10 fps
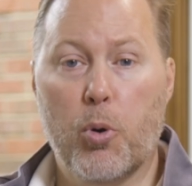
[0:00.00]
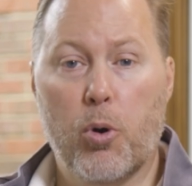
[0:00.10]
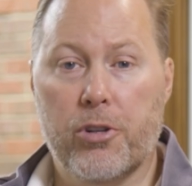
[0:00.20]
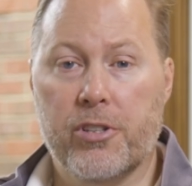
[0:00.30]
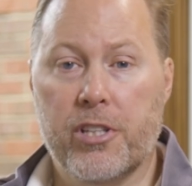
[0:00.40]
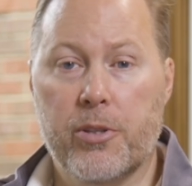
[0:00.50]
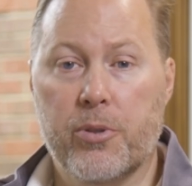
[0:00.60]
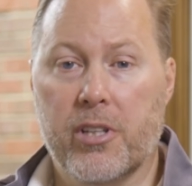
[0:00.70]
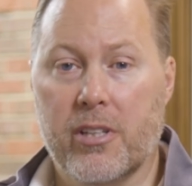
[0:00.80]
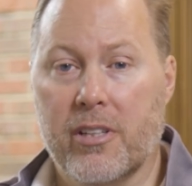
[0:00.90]
border that you
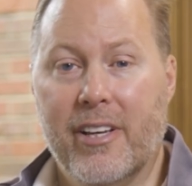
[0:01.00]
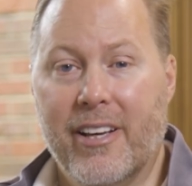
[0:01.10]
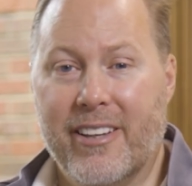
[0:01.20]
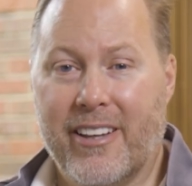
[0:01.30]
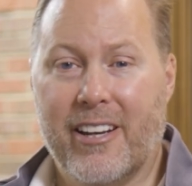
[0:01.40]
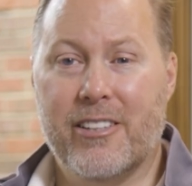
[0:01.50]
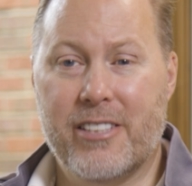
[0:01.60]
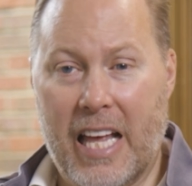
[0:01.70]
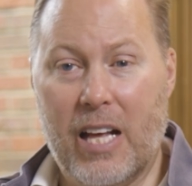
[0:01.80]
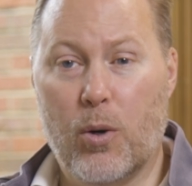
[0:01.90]
can kind of
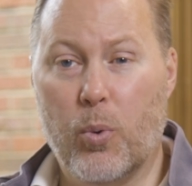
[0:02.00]
tell